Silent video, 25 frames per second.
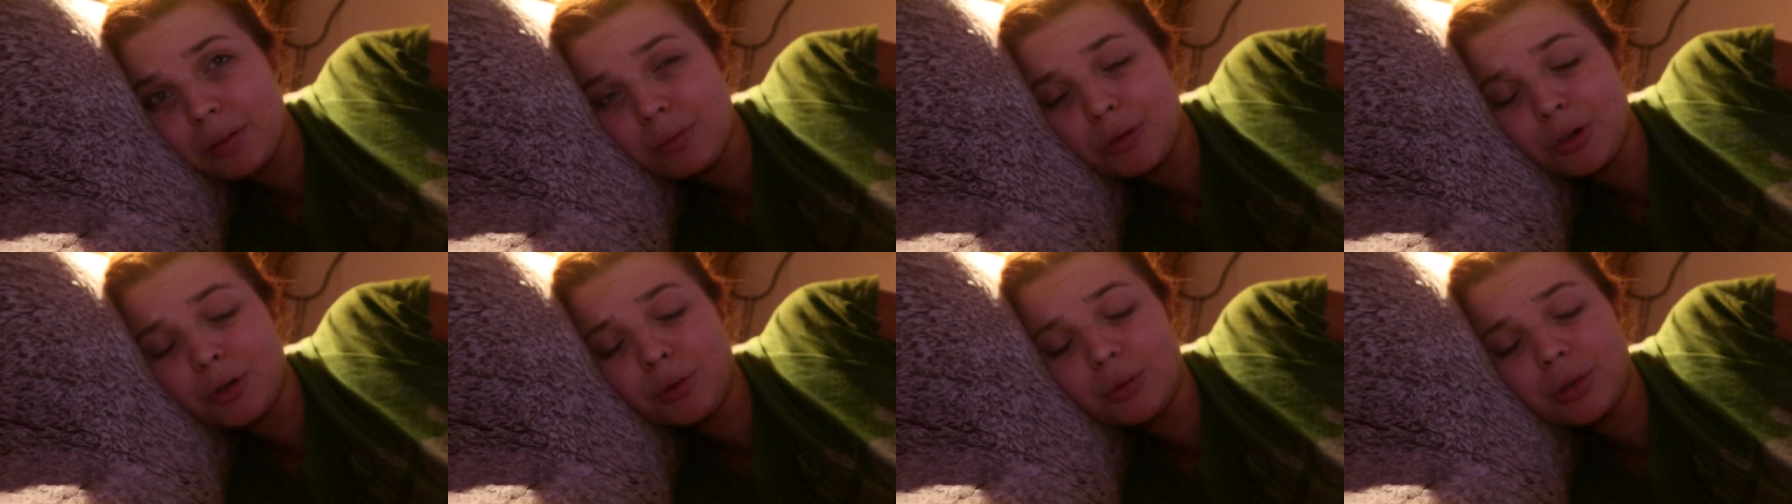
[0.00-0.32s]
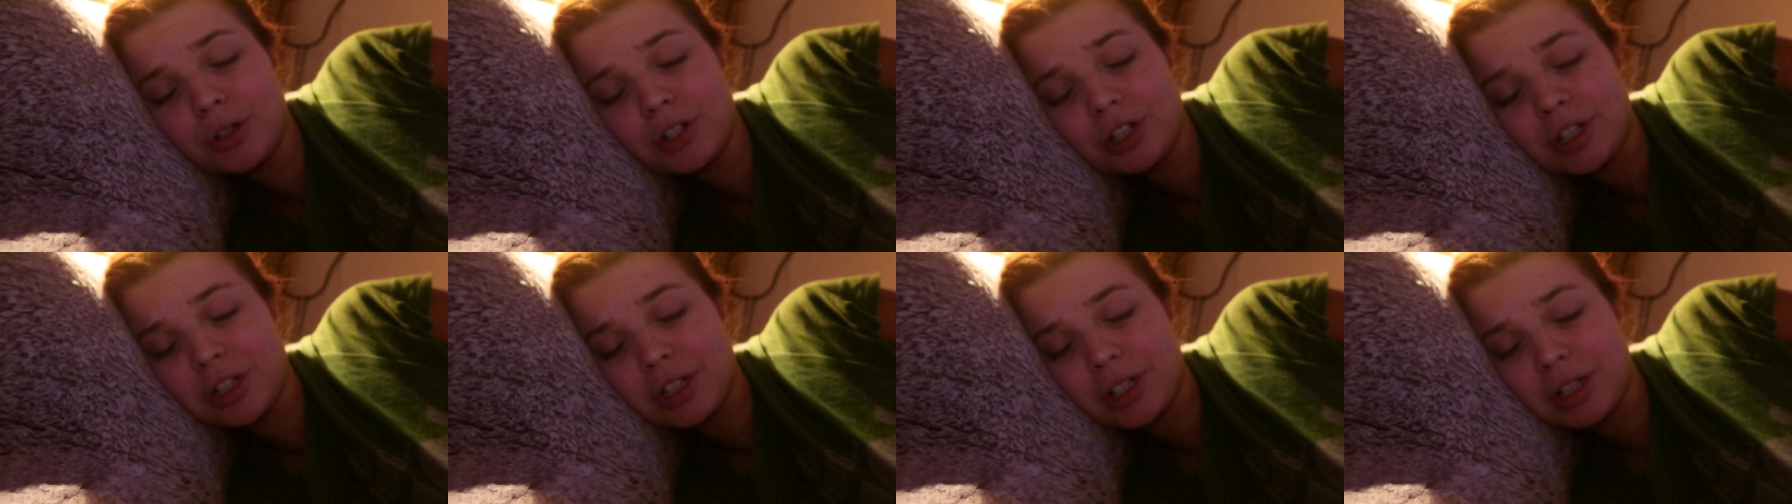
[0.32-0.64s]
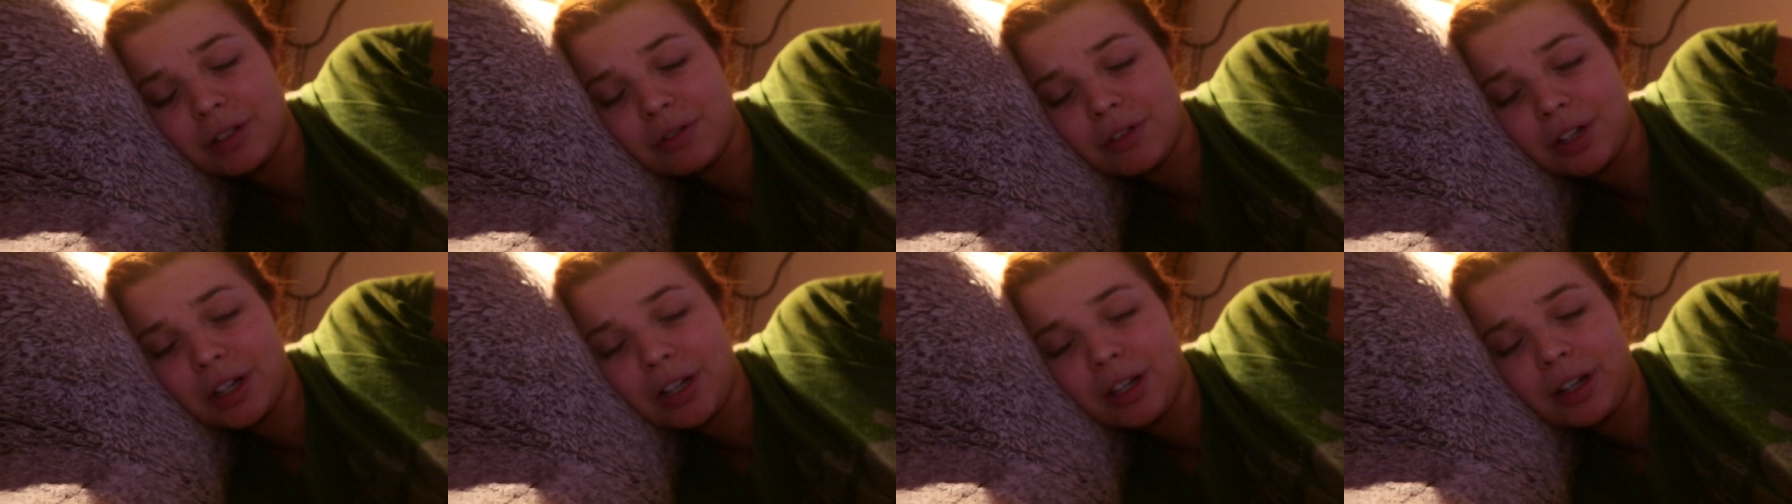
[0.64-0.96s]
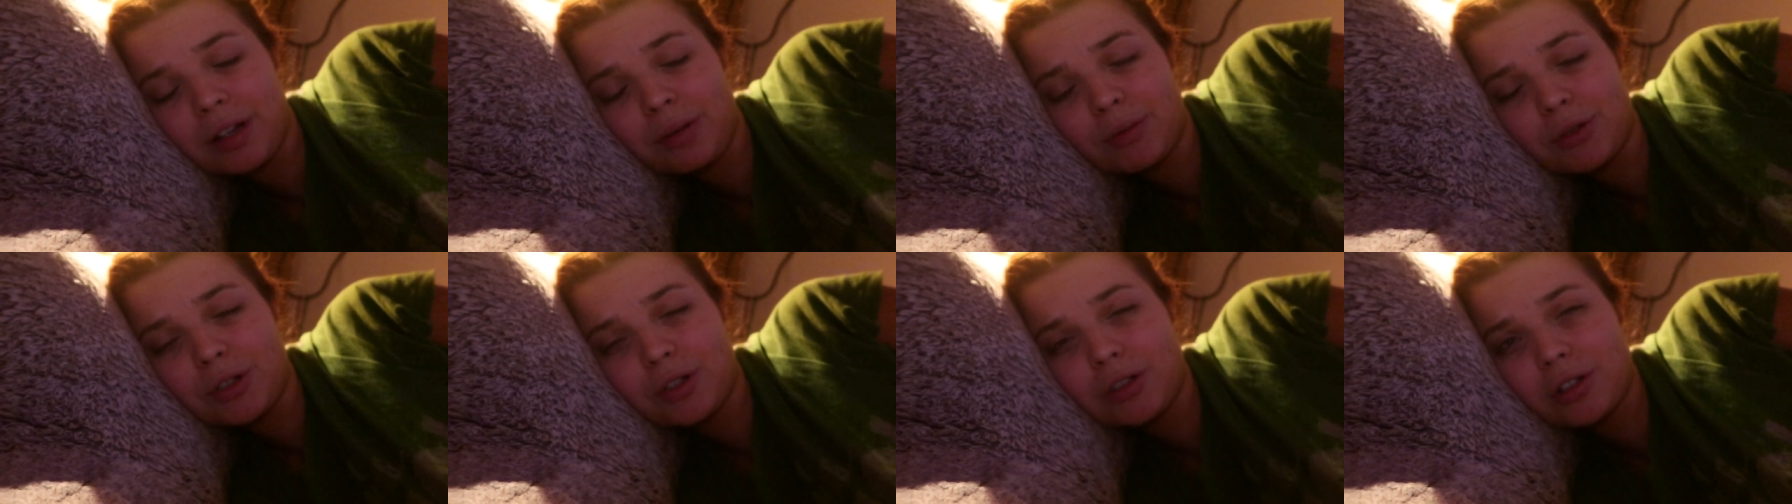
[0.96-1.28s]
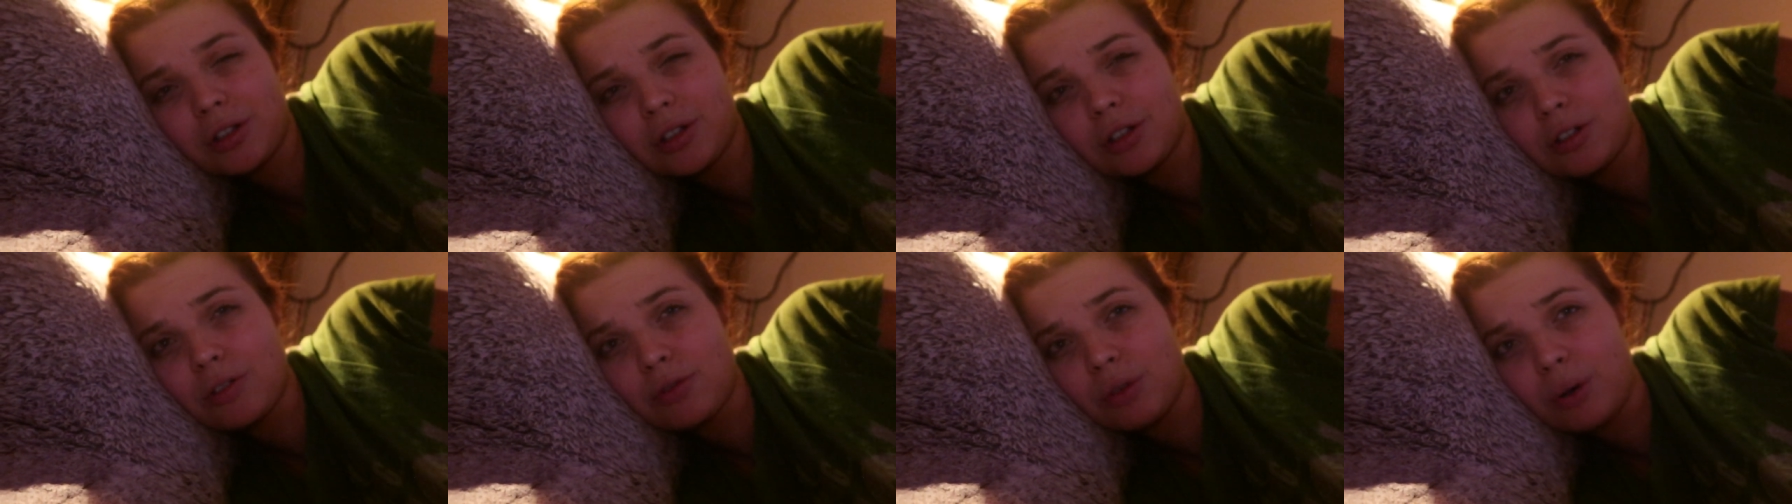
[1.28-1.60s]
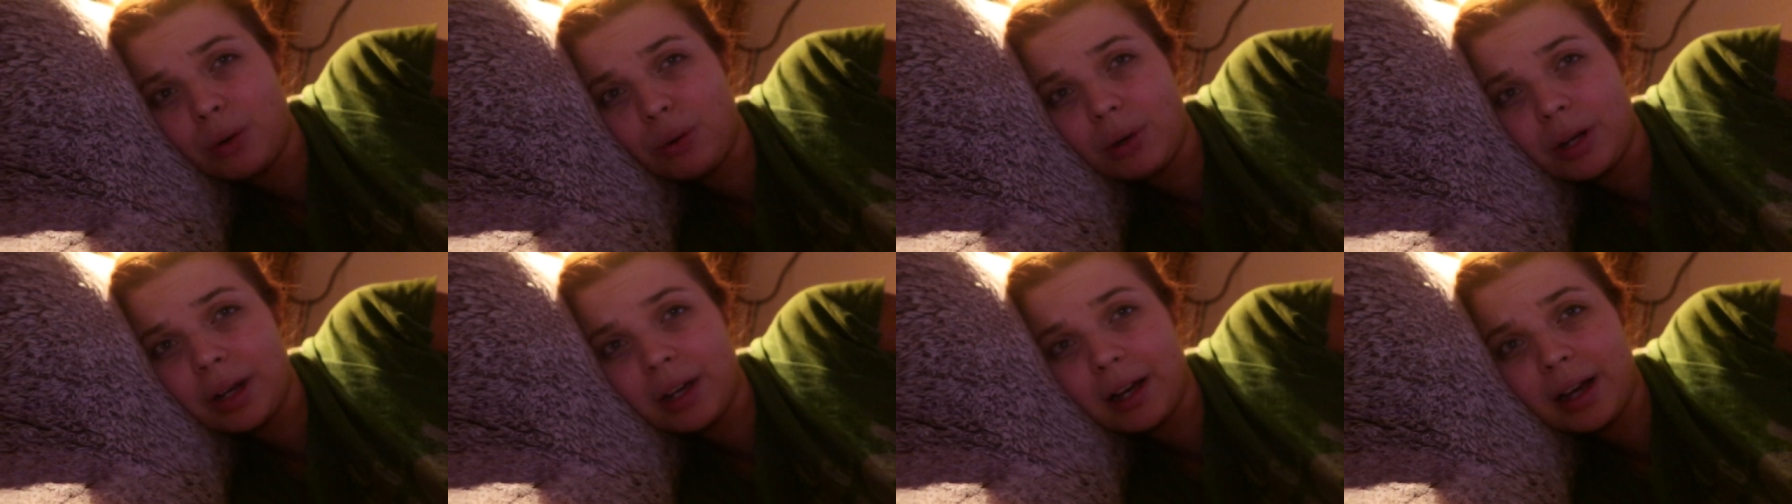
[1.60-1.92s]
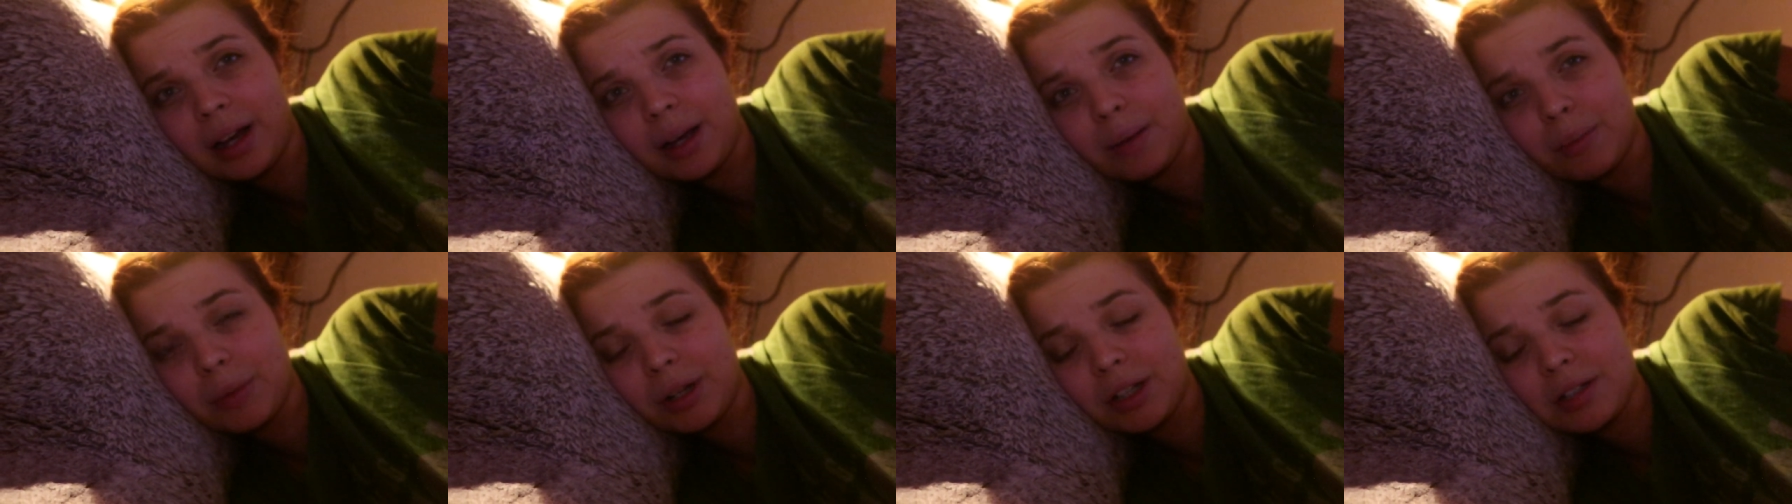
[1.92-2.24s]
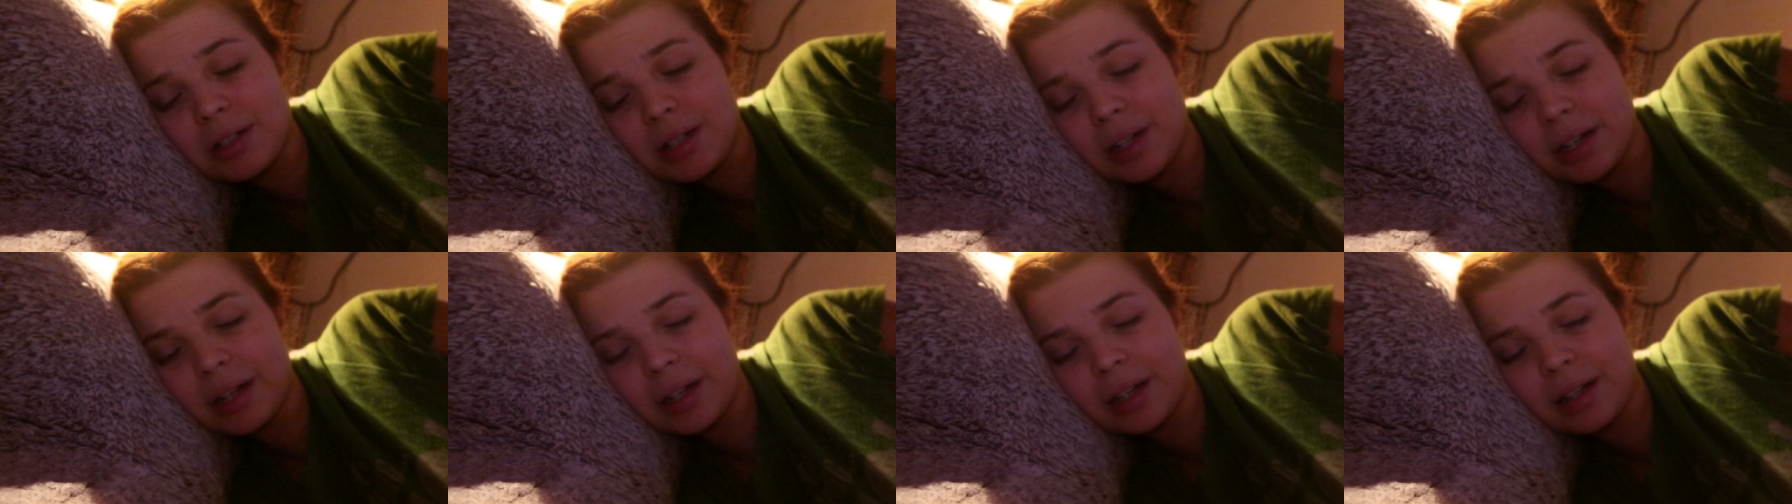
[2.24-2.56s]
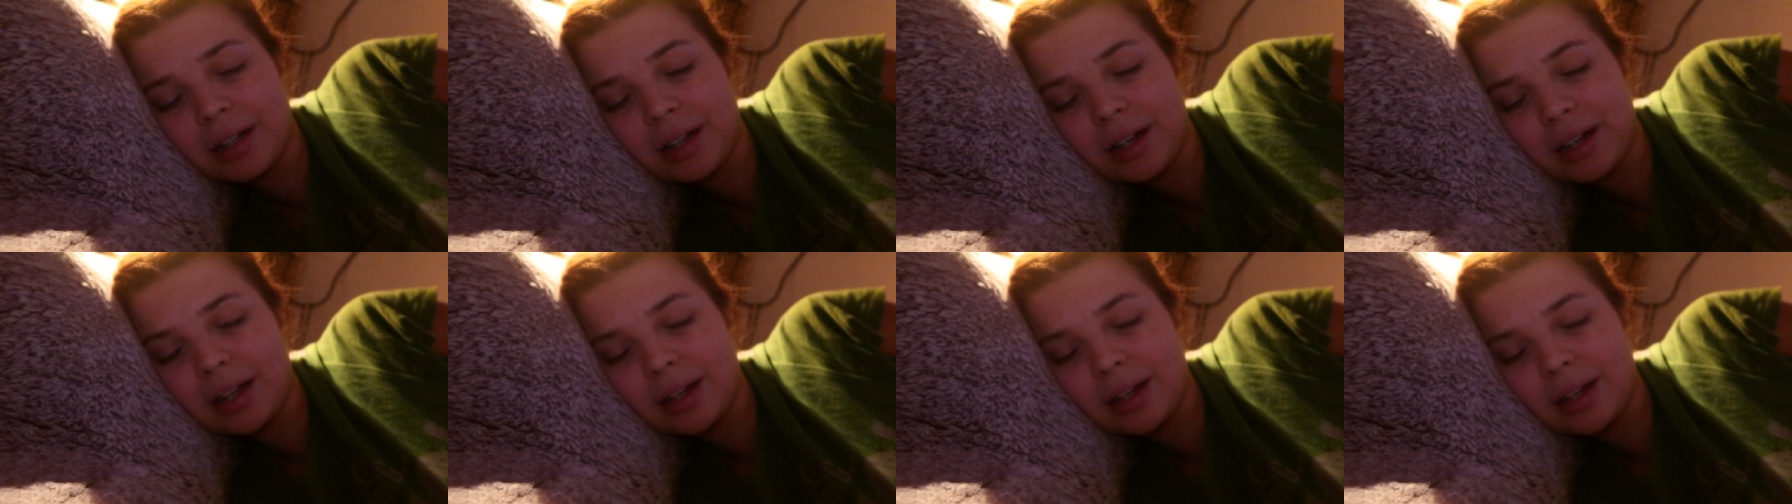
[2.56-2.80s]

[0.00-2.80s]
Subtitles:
I'm not watching TV. I'm just scrolling aimlessly